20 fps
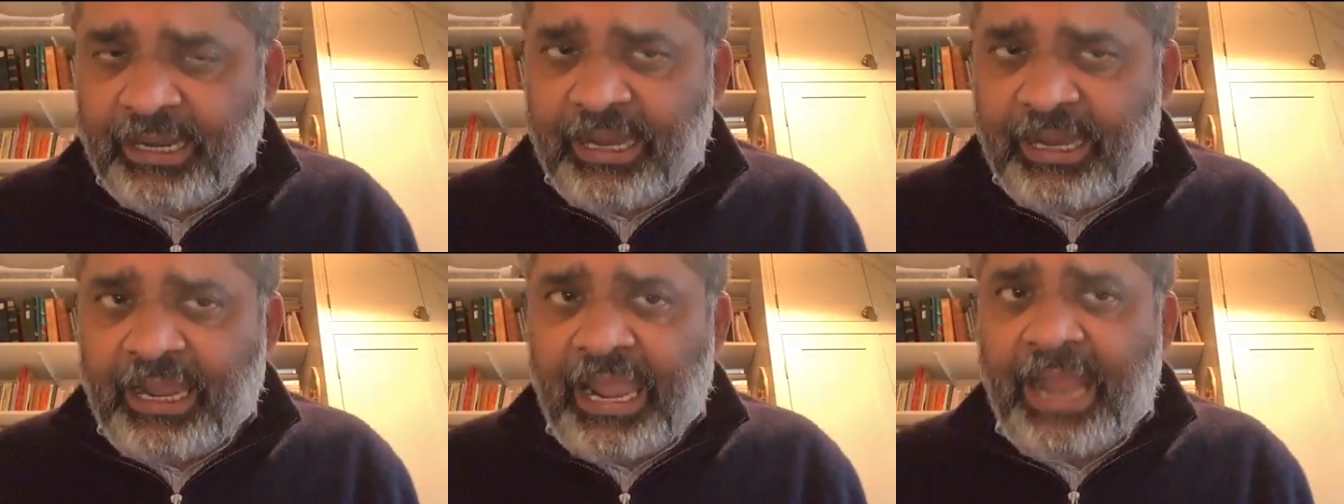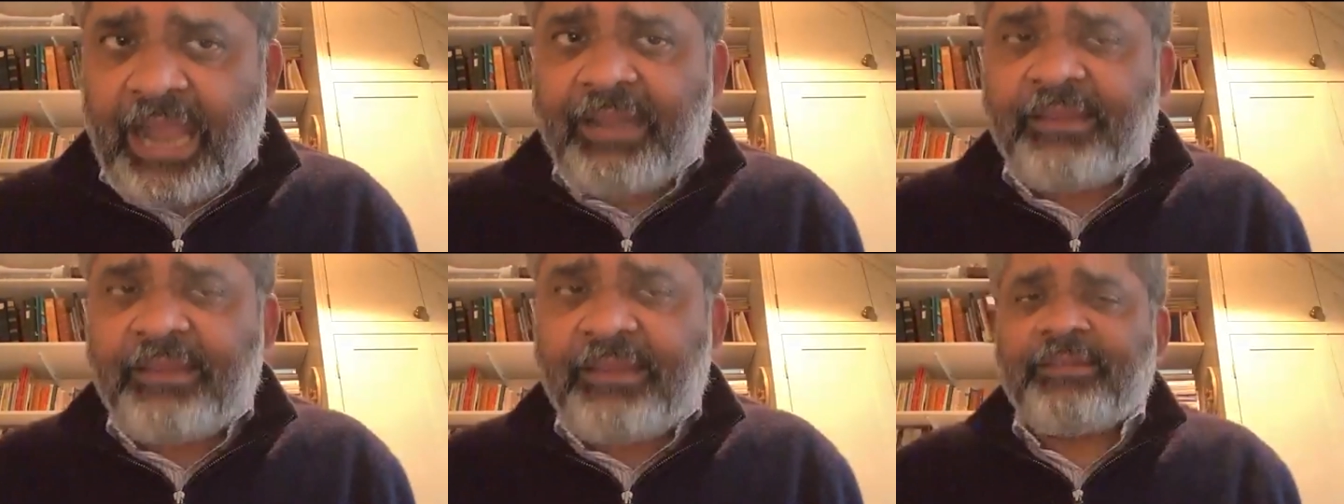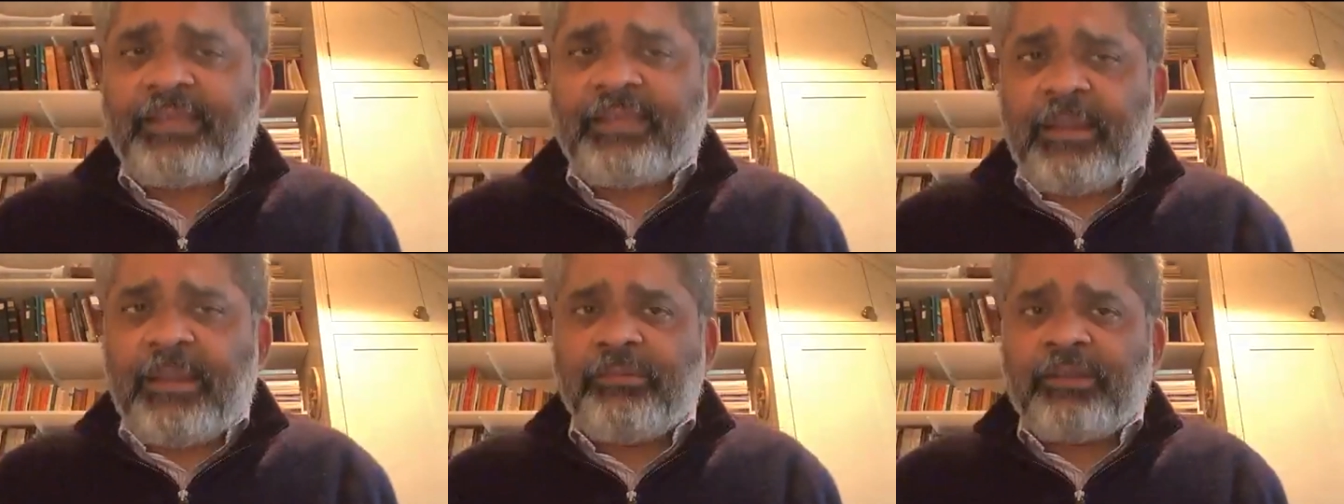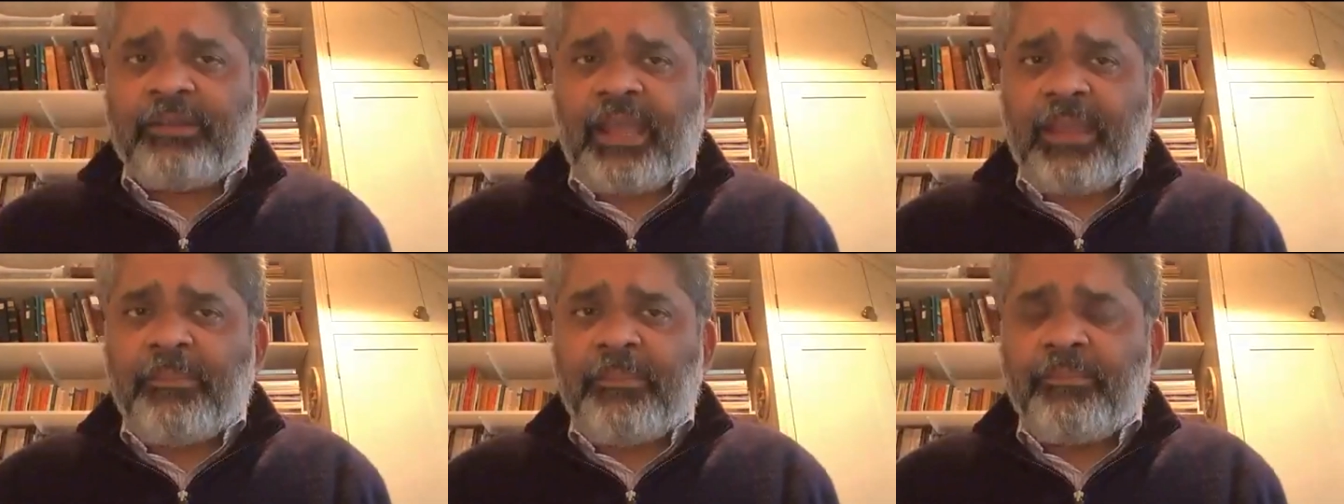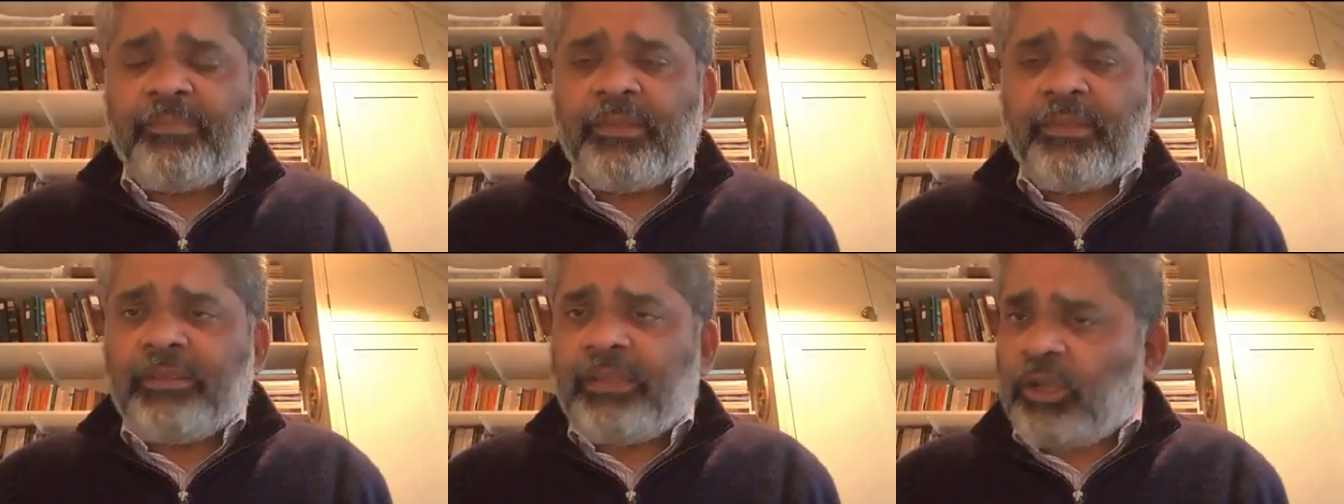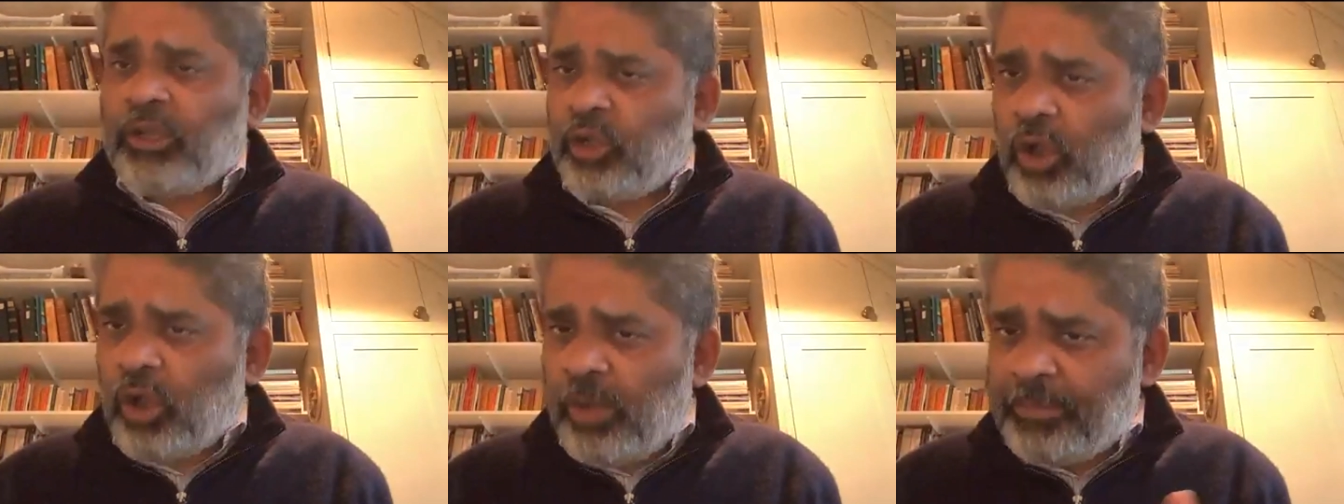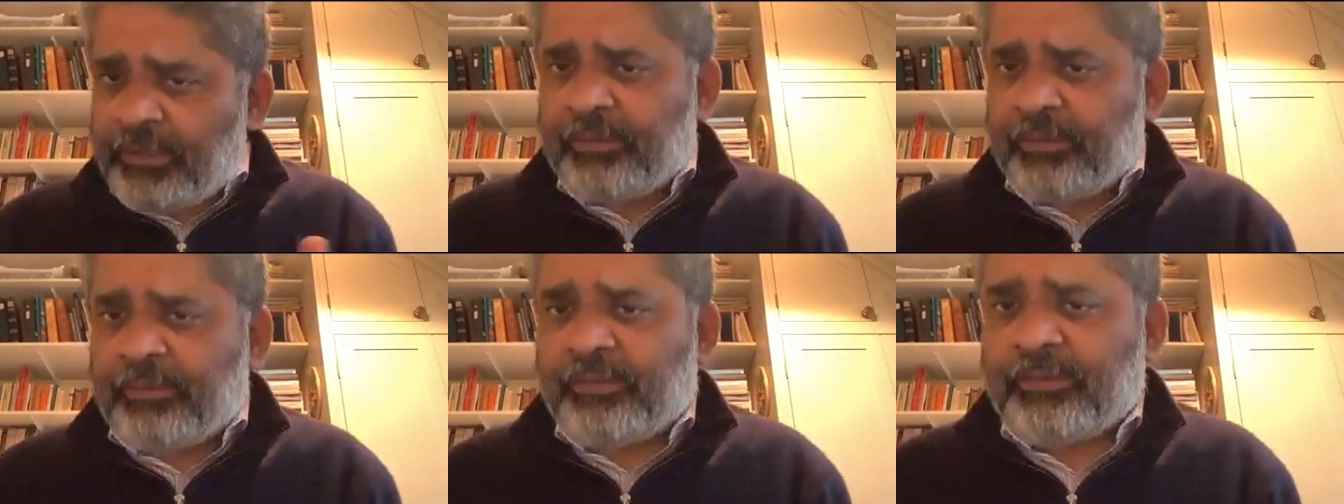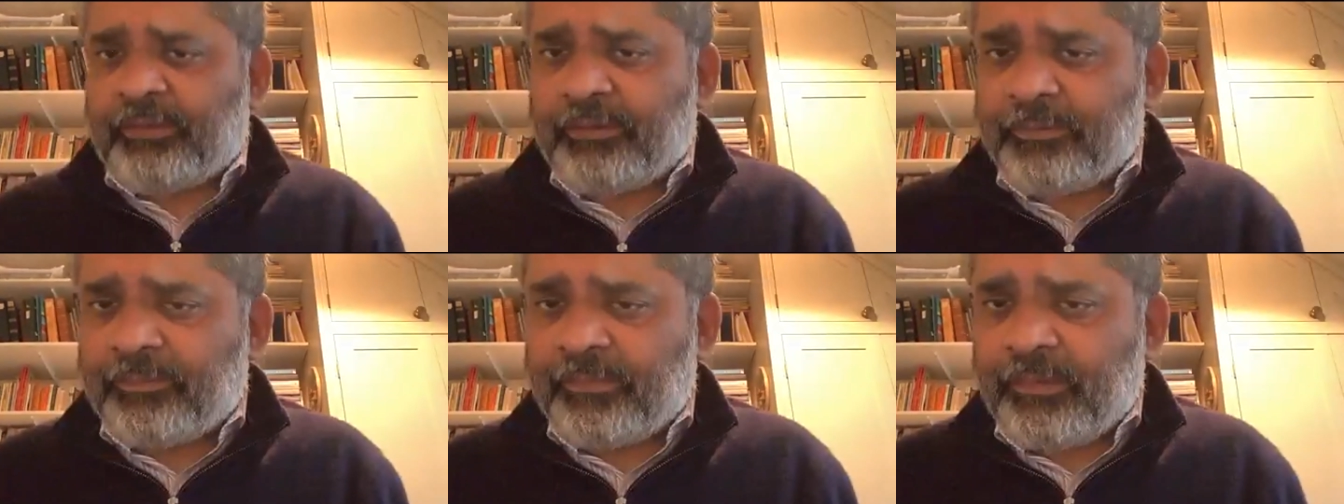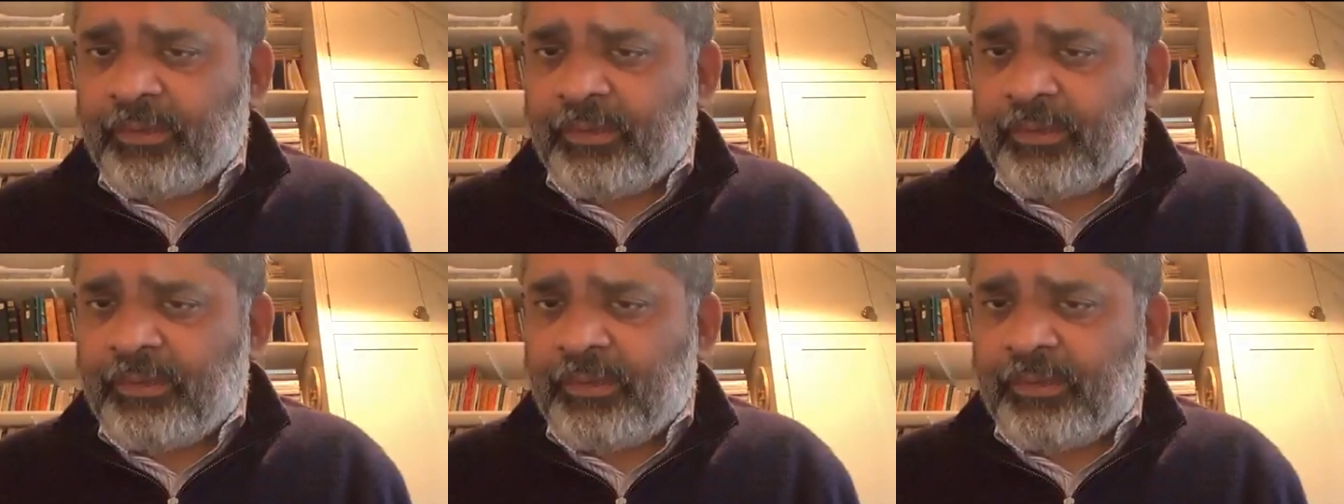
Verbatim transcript: And at the same time, the commons,